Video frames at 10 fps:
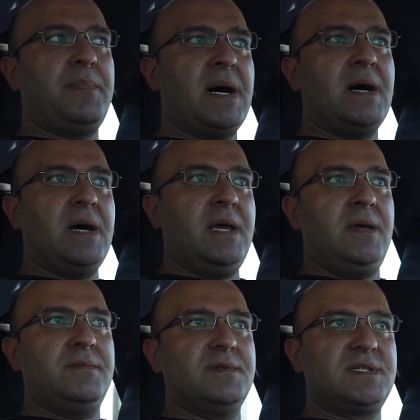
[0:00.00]

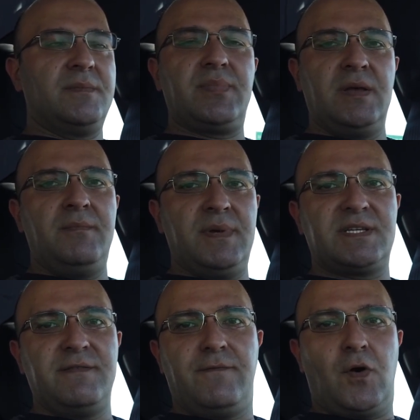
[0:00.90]
by simply
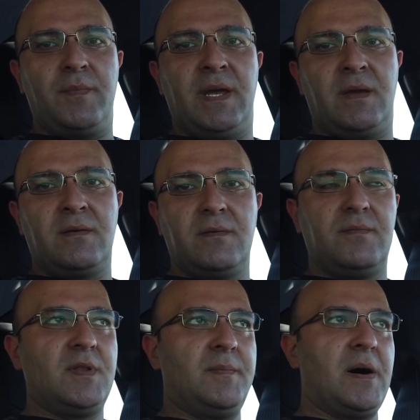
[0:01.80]

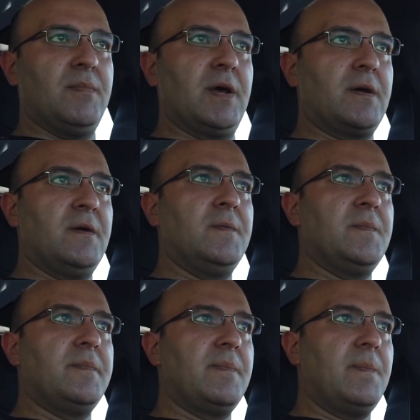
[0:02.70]
misinforming the public.
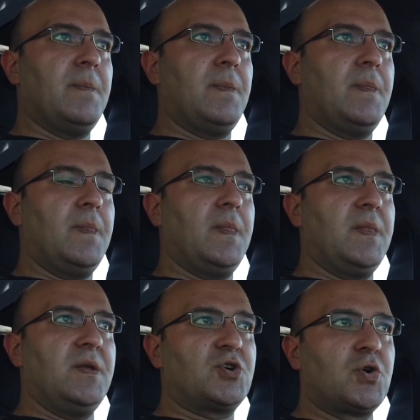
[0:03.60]

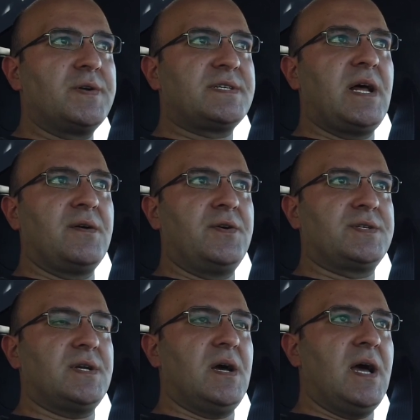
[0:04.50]
Short
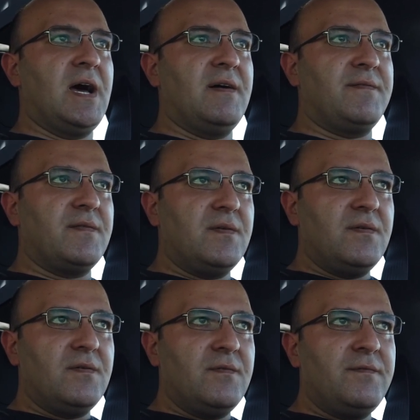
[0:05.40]
sellers have
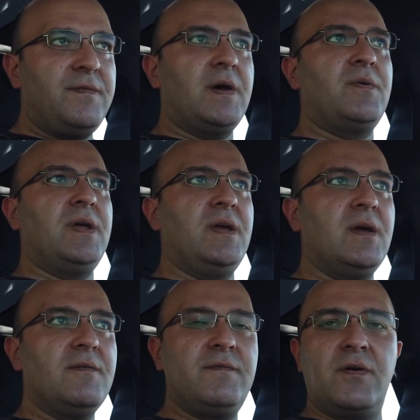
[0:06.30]
very
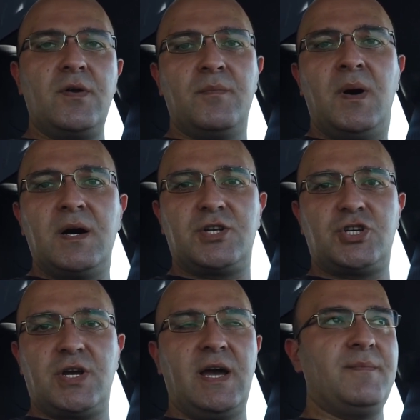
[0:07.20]

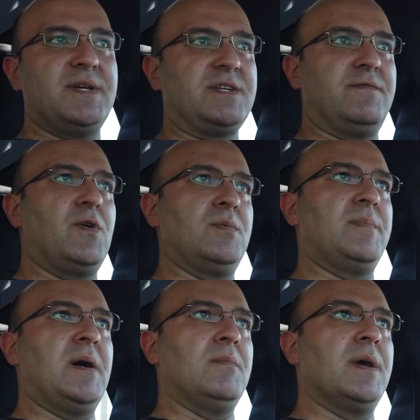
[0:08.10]
much have misinformed
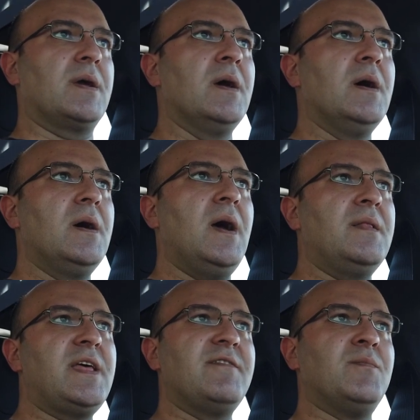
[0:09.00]
the public,
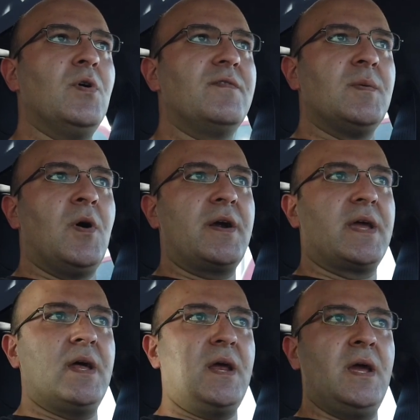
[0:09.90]
and they've moved the
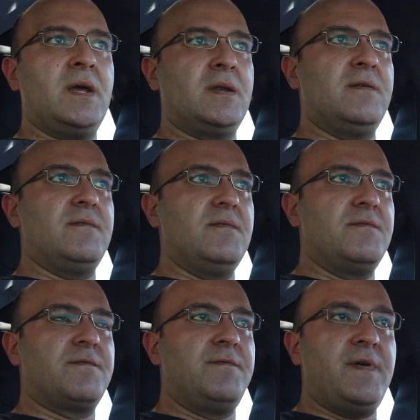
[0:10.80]
market in
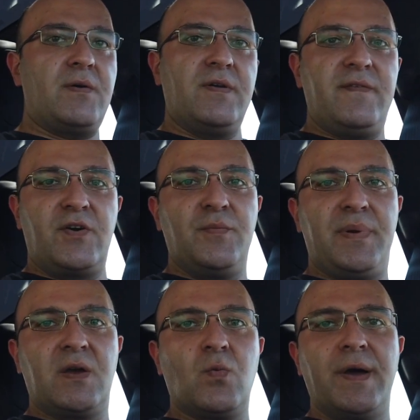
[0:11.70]
very
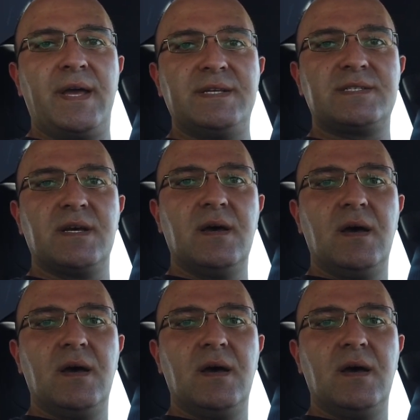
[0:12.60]
big ways.